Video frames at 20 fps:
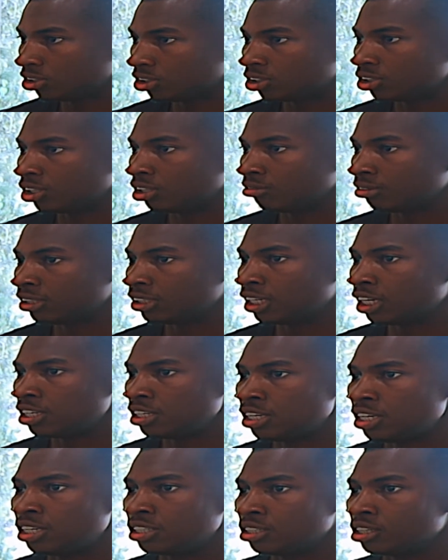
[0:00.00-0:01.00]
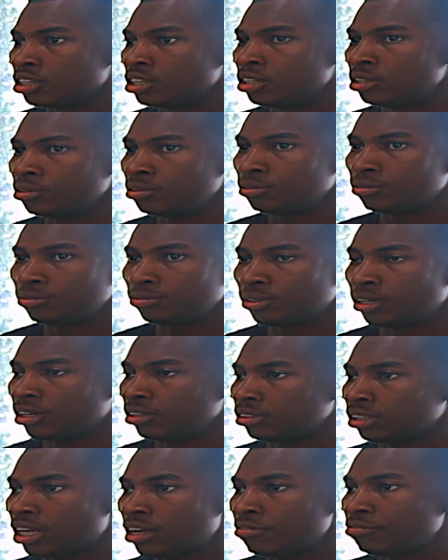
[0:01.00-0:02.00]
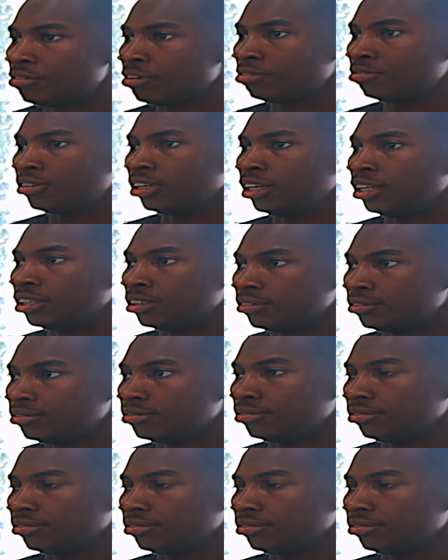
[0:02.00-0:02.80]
just over 10 years ago when I was like 15.